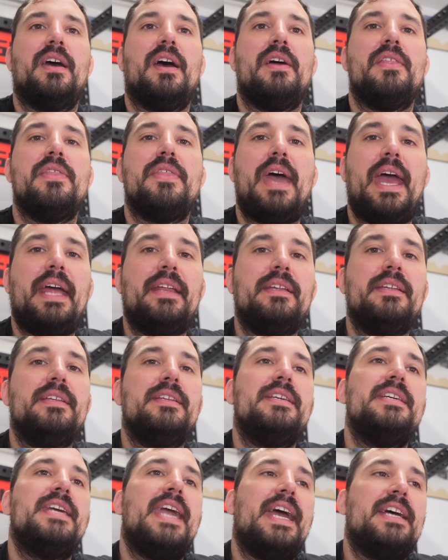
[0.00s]
then
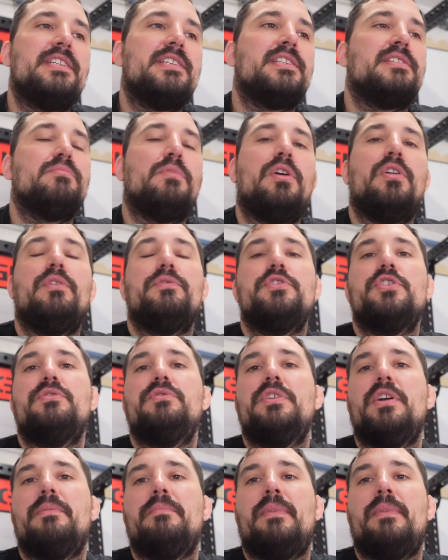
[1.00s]
yes, Smolov Jr.